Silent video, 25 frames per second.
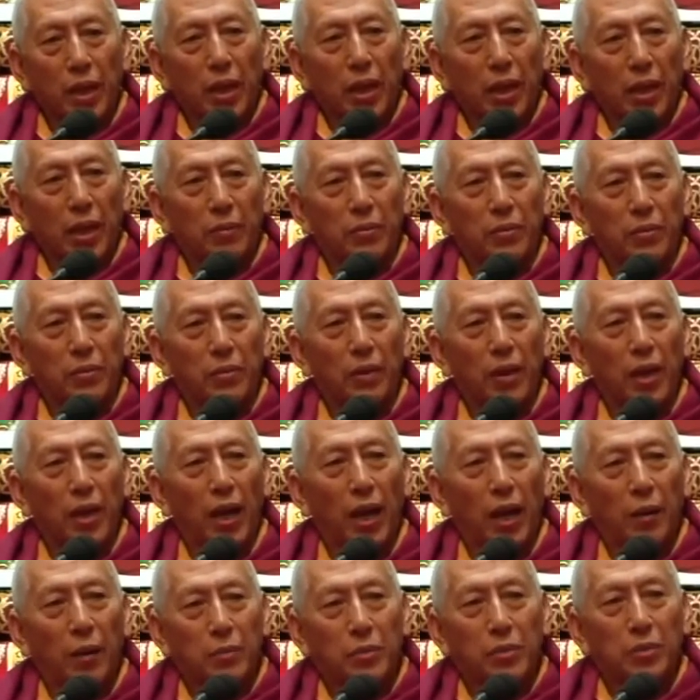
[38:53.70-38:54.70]
If you
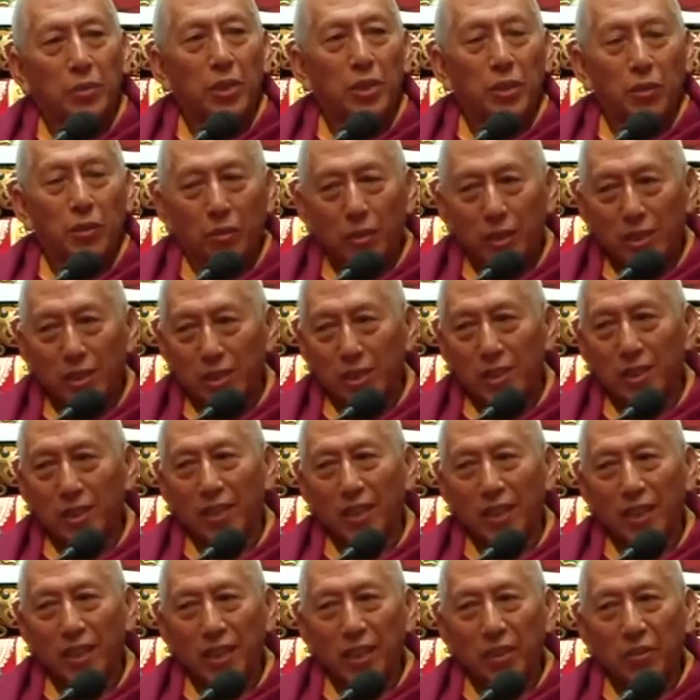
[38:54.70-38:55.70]
have to
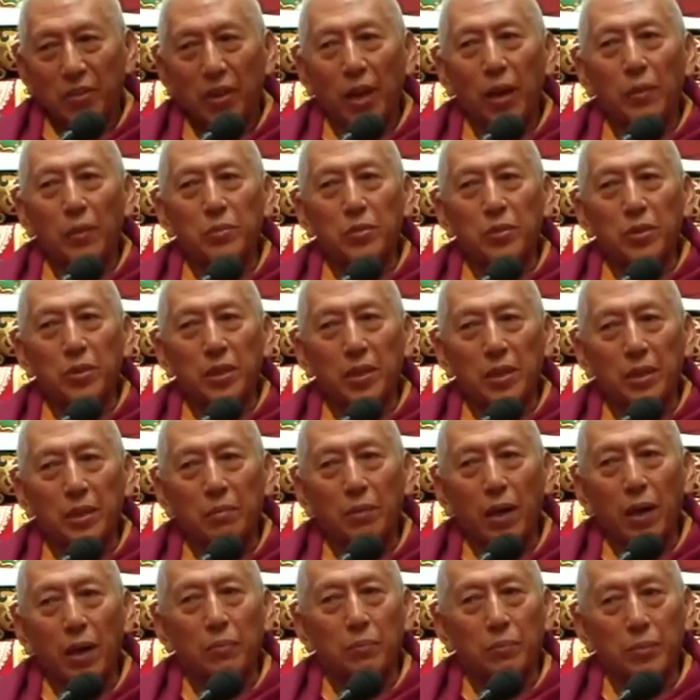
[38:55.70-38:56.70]
unity, you have to give
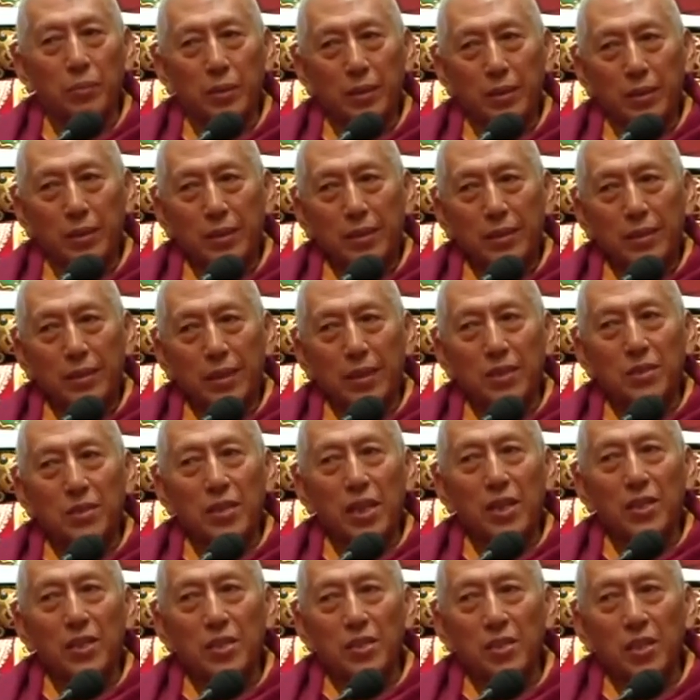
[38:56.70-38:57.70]
up the
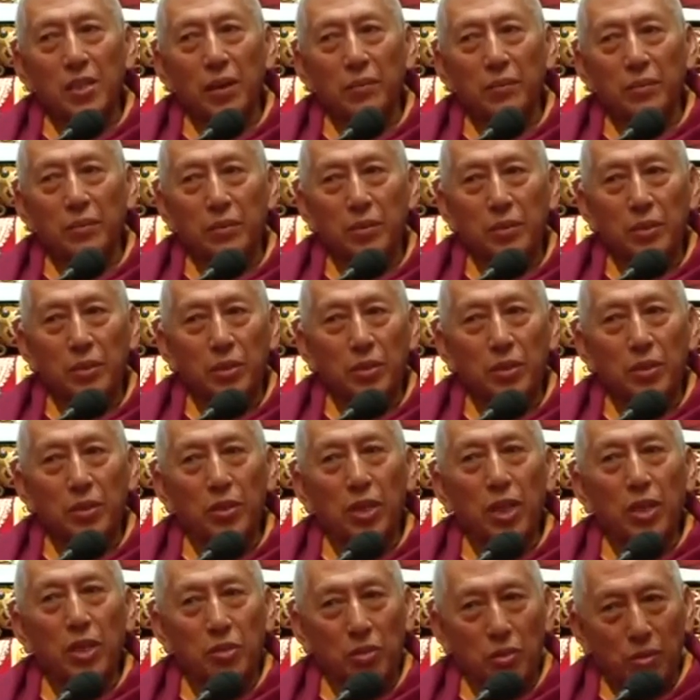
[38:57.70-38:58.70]
sense of
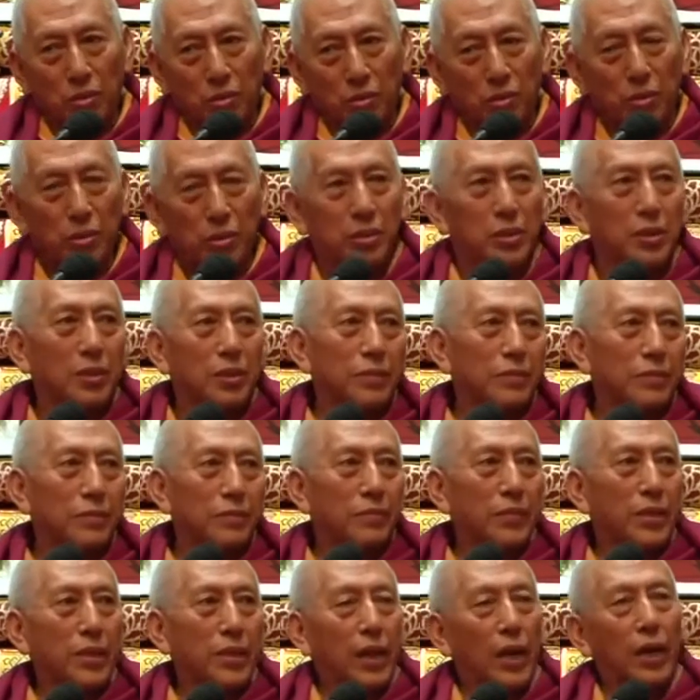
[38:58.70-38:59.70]
nationhood,
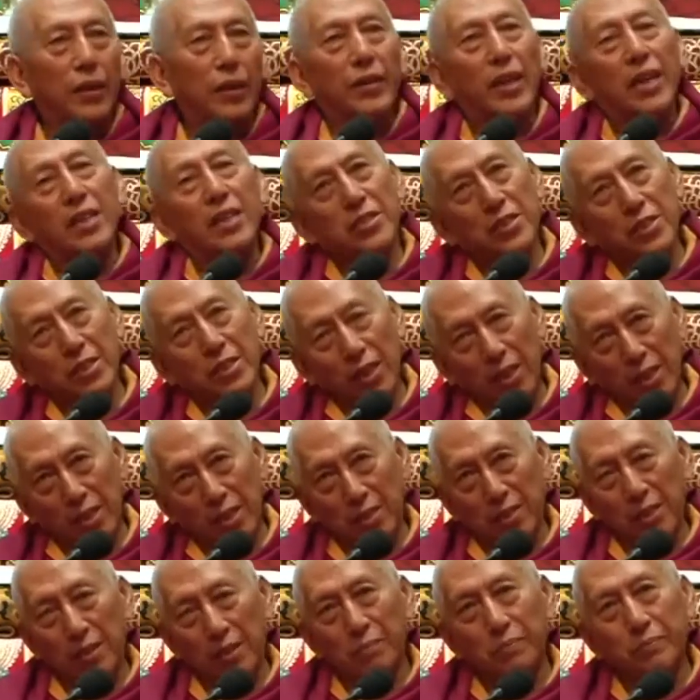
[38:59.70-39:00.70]

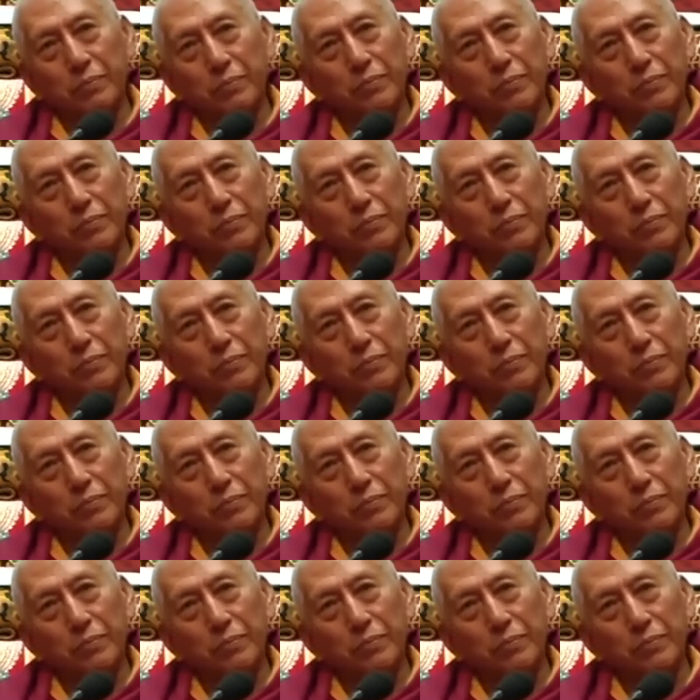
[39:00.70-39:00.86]
nationalism.